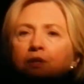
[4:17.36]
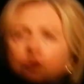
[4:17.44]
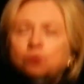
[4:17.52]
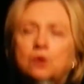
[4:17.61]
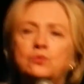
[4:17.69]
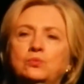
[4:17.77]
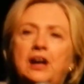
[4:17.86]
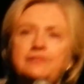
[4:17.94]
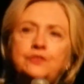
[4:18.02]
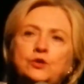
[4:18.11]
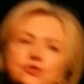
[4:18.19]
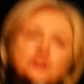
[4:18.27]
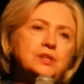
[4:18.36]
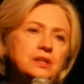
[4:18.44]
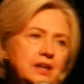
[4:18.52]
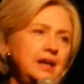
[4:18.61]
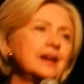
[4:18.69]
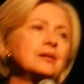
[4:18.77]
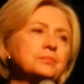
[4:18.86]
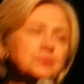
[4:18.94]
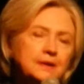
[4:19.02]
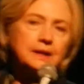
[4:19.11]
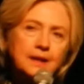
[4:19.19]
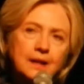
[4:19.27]
went to a refugee camp
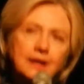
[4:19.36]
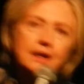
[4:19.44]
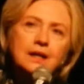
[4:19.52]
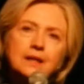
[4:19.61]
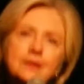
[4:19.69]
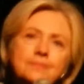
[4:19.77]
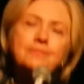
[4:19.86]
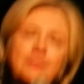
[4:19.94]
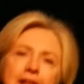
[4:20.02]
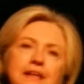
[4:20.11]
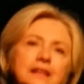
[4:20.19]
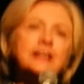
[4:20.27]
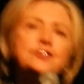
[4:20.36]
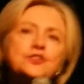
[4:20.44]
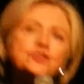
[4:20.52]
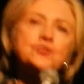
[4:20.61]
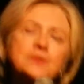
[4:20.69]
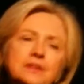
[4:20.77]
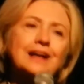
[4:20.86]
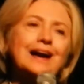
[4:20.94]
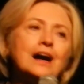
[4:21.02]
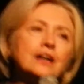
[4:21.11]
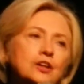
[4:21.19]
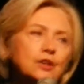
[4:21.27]
in eastern
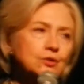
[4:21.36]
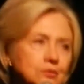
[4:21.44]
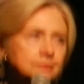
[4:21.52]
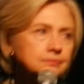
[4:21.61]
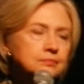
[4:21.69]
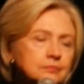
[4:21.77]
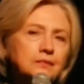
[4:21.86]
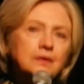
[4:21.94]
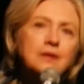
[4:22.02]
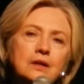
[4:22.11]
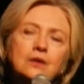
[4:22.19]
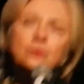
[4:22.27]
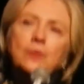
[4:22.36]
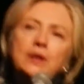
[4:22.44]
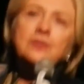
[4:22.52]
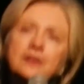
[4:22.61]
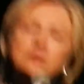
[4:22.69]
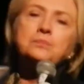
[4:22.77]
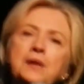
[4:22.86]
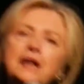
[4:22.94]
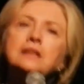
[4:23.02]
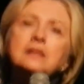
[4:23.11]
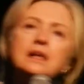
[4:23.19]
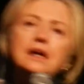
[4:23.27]
Congo, where there
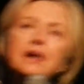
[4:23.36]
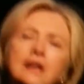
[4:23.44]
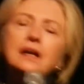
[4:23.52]
had been